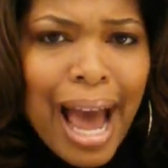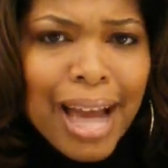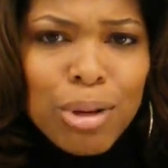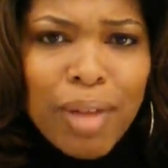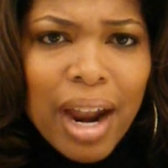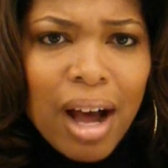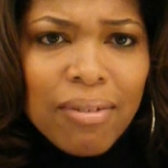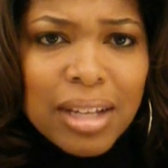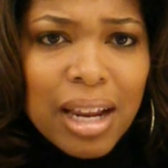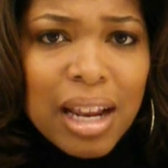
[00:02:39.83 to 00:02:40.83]
I do that
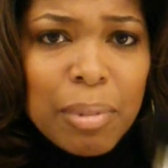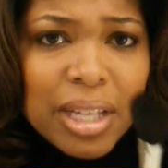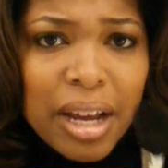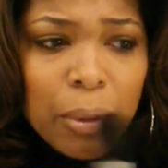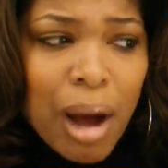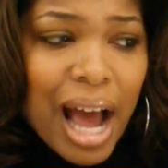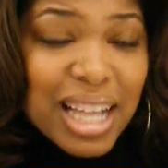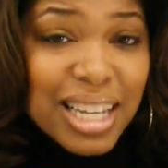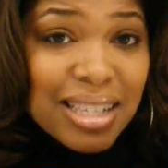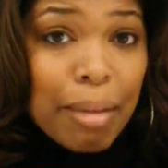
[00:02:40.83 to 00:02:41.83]
often, and let me tell you
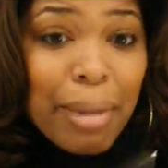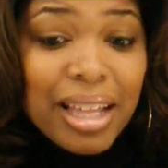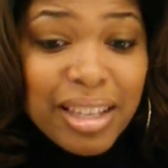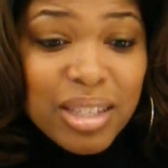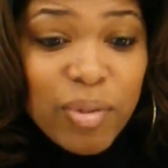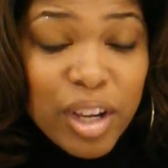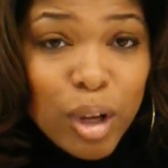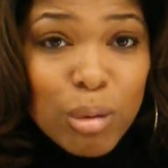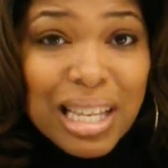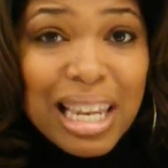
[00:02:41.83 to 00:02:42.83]
why. It's because I make these
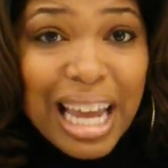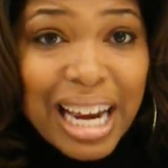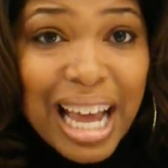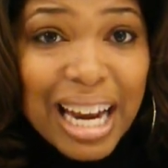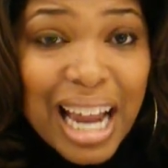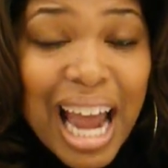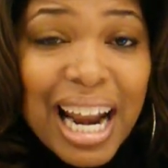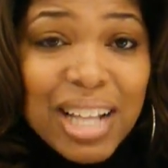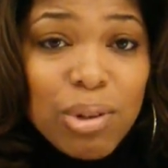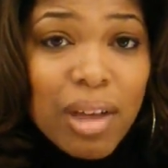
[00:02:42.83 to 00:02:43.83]
videos late at
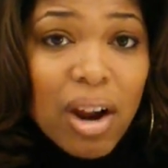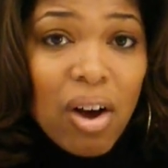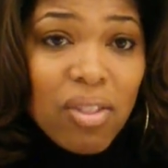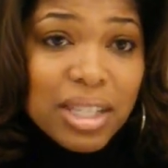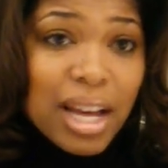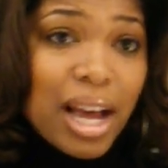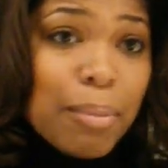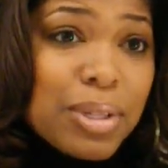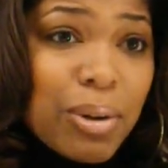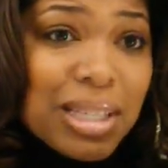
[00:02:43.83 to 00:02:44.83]
night. I do that all the
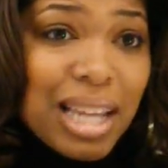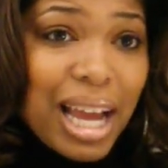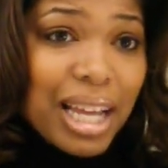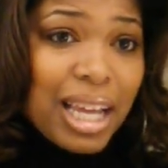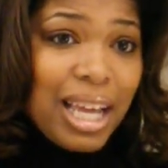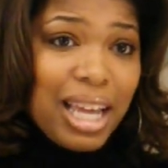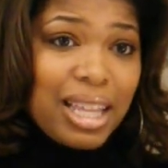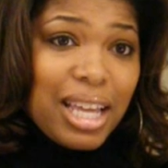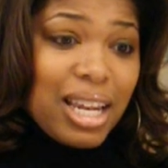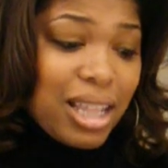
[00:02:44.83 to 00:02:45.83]
time, so it's like
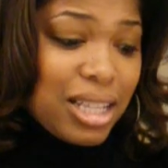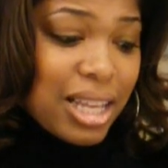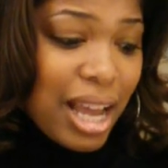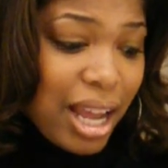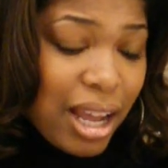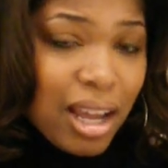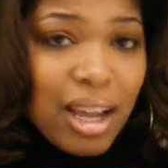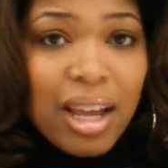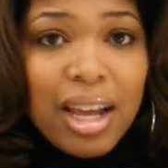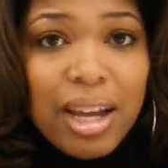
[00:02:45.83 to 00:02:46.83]
the end of the
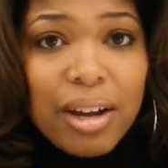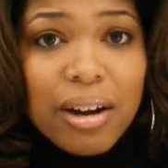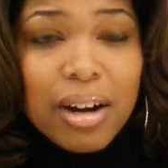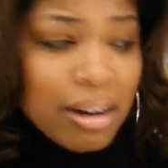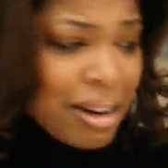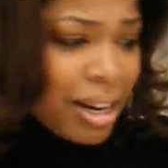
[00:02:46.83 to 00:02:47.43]
day here.